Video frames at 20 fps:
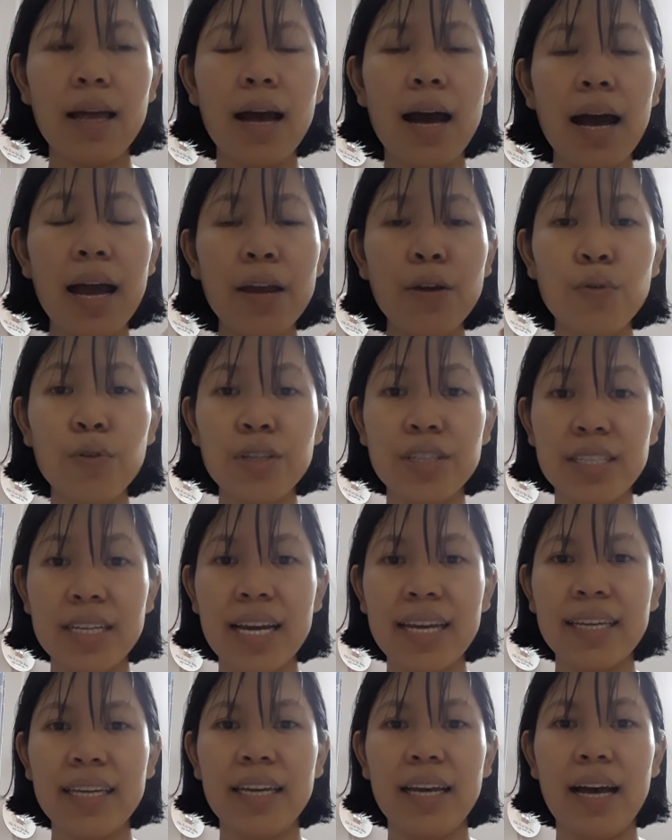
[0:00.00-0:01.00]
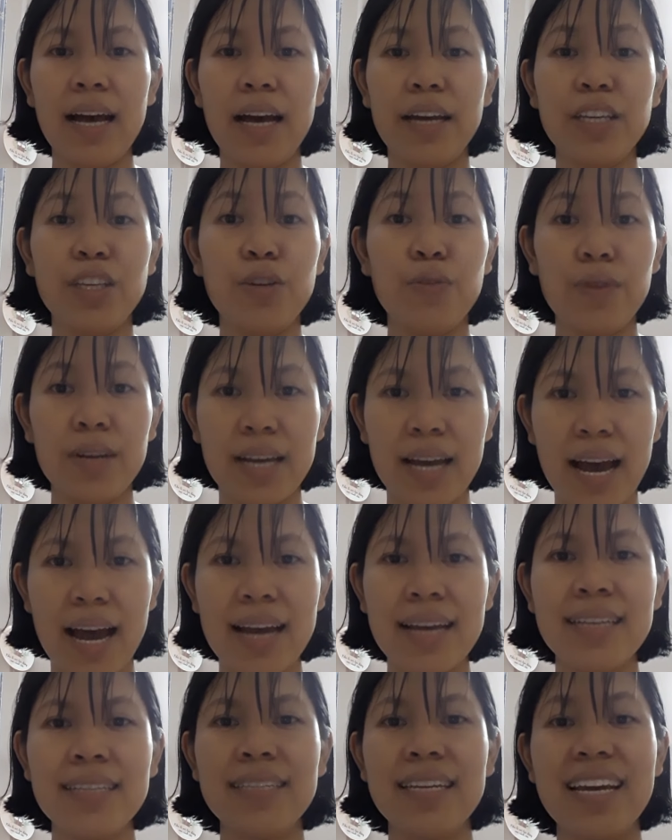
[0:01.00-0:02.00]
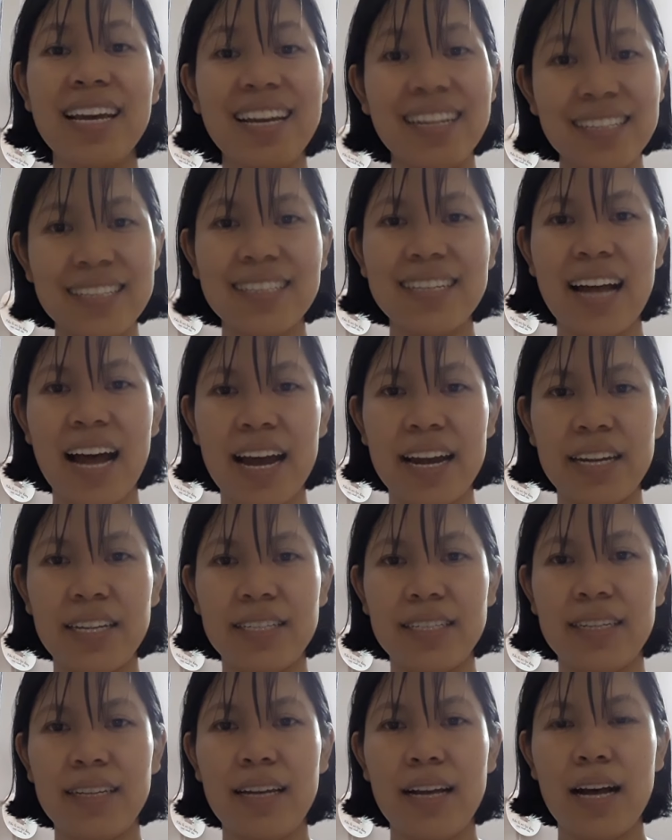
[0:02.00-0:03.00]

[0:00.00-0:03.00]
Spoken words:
I would take you guys inside.